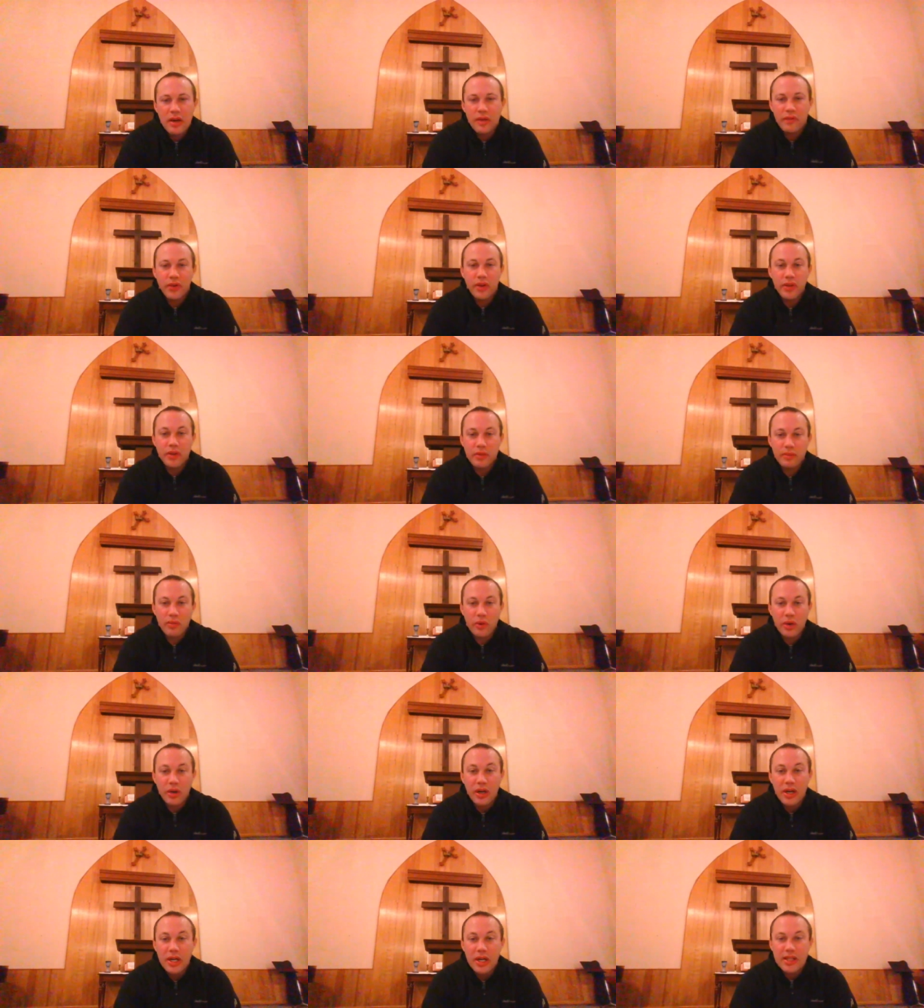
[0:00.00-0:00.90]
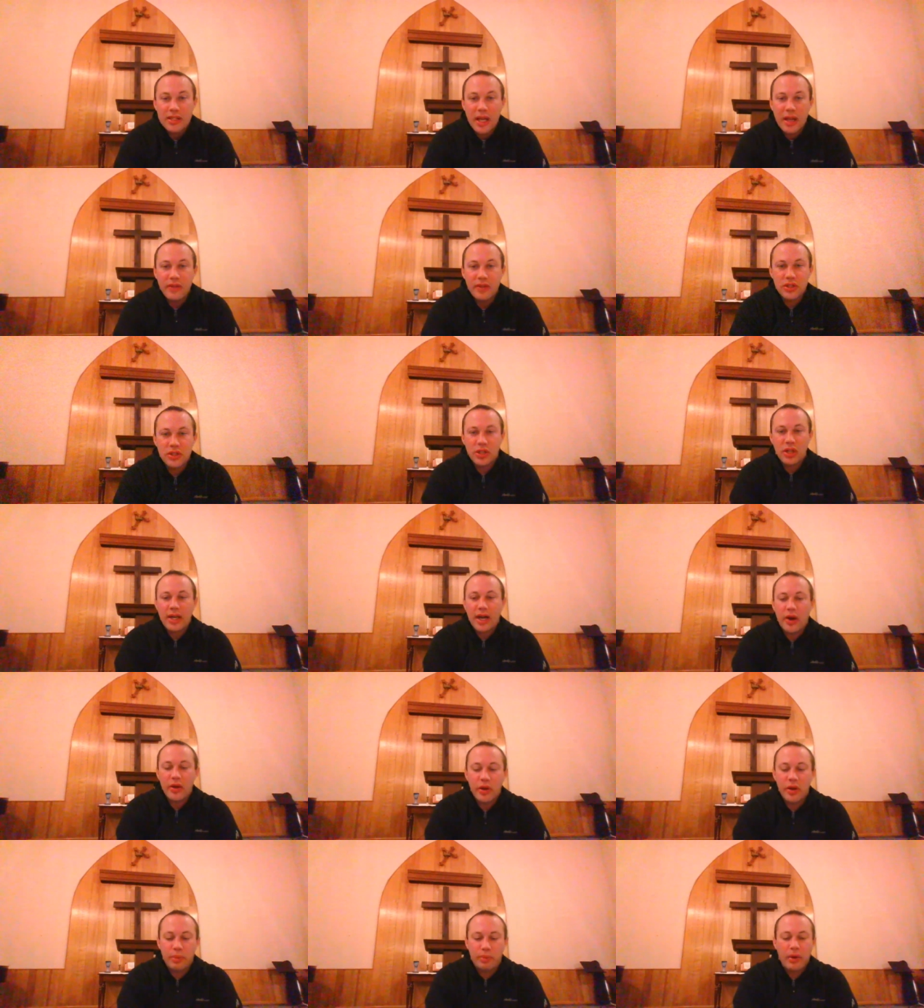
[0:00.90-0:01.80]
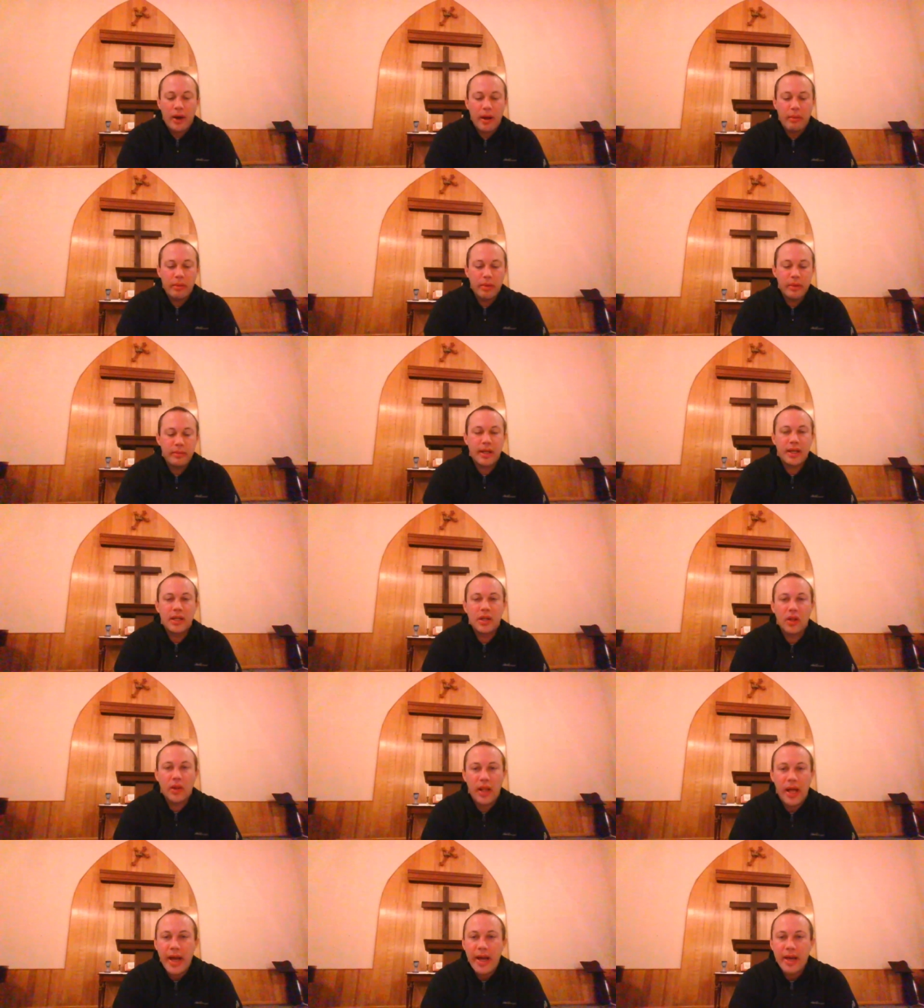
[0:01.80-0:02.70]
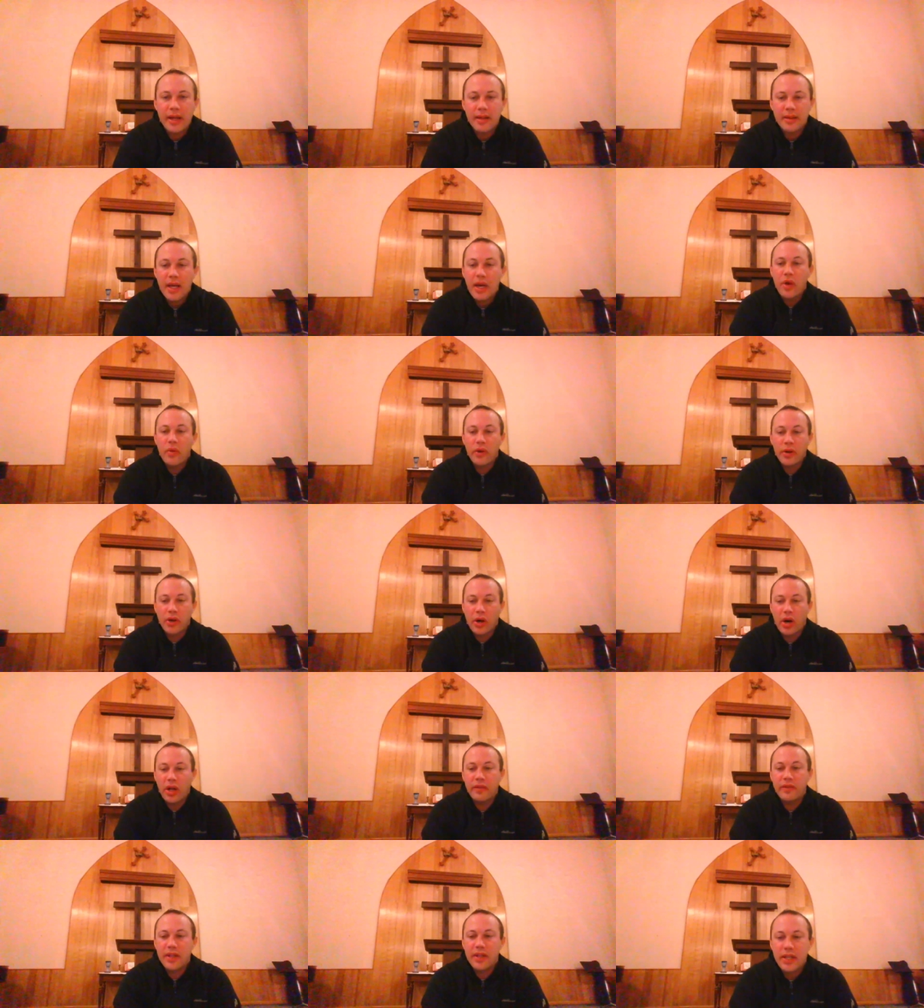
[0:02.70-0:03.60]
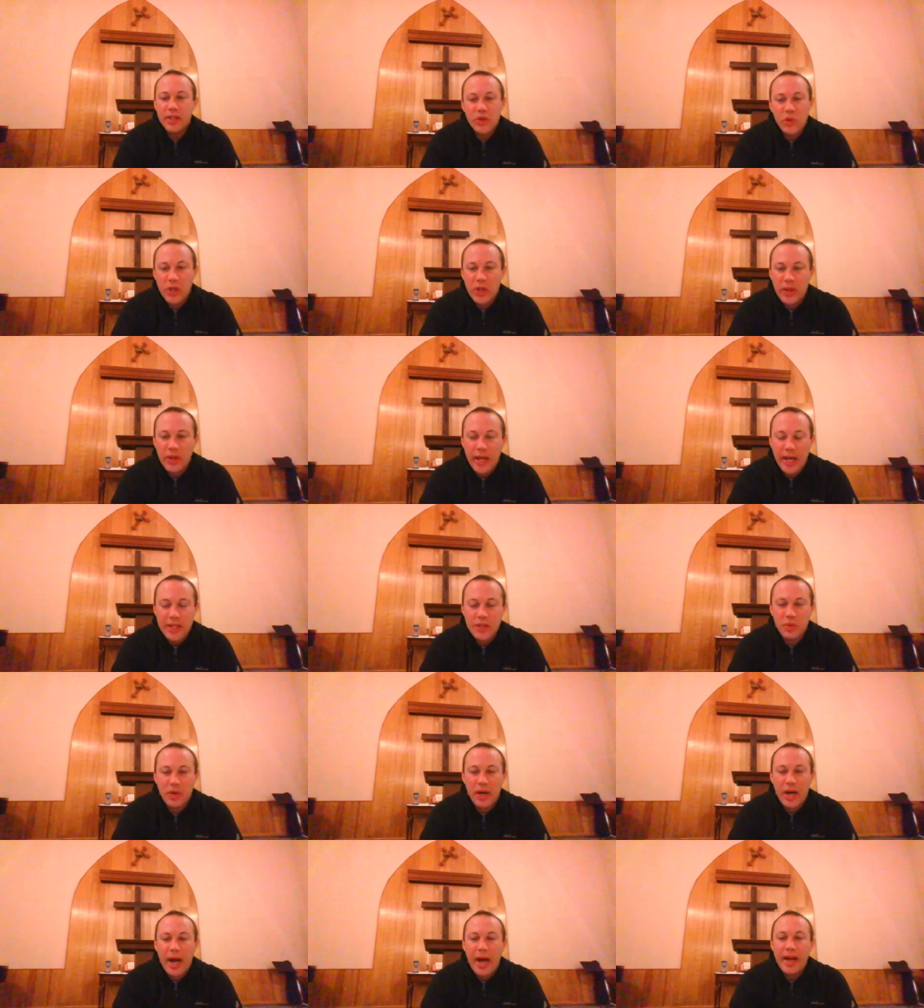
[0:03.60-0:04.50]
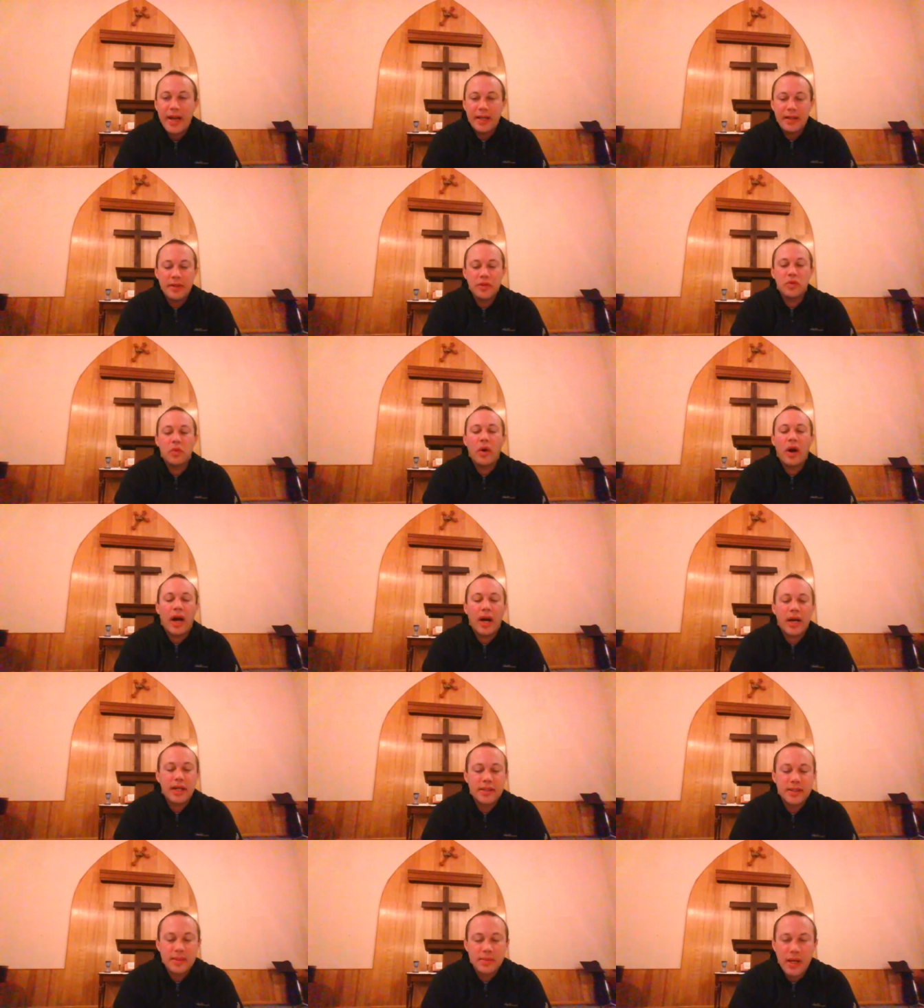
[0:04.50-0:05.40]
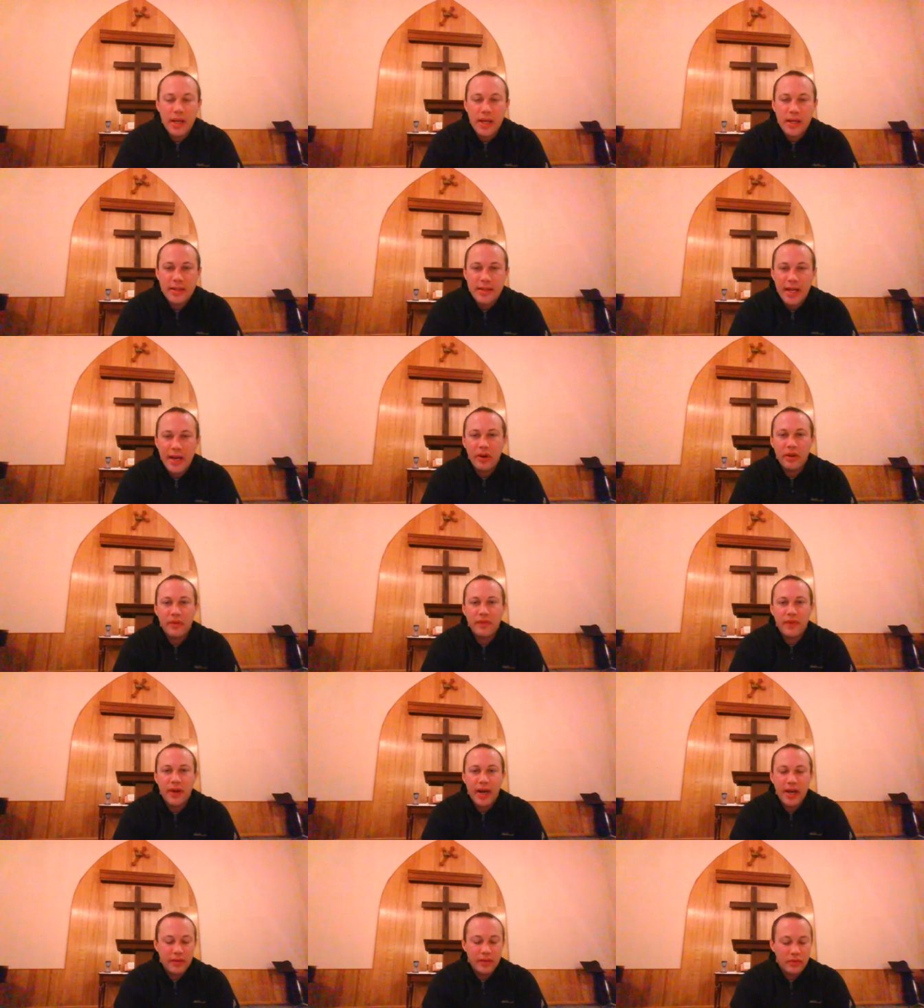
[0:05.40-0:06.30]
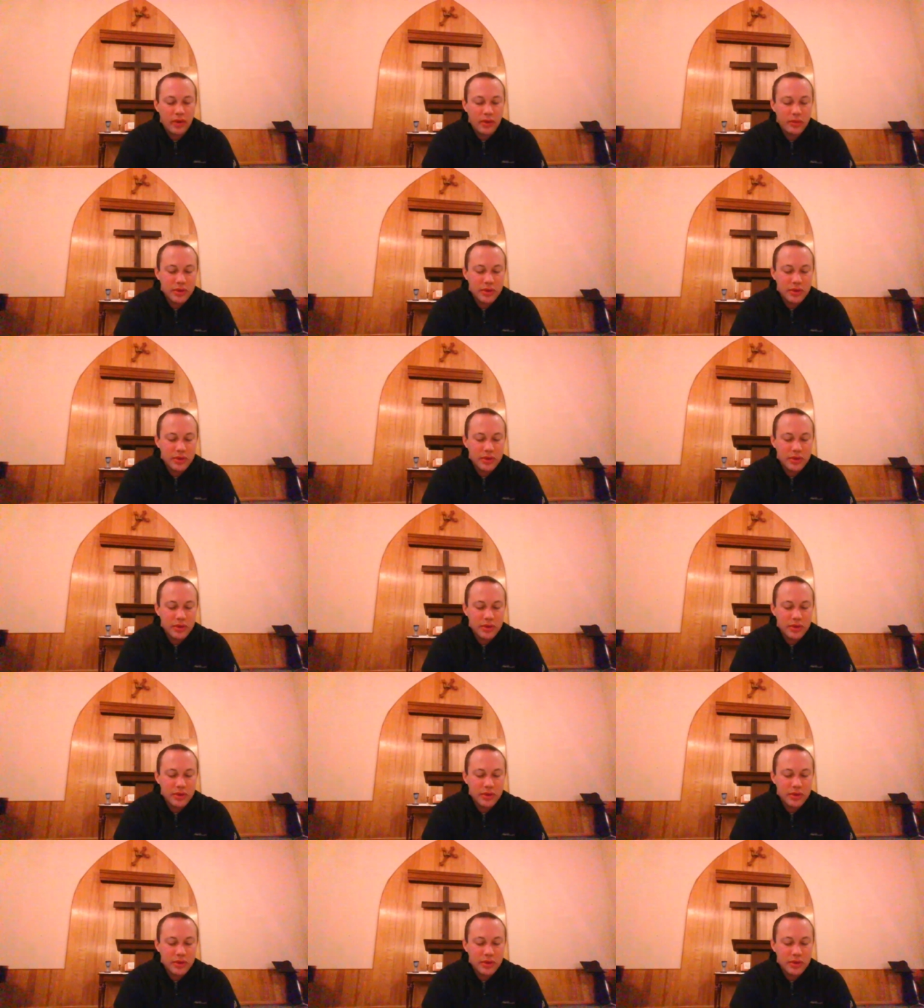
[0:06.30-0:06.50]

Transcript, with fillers: Furthermore, David took out your problem in Goliath when all of the Israelites were hiding in rocks and, and terrified of what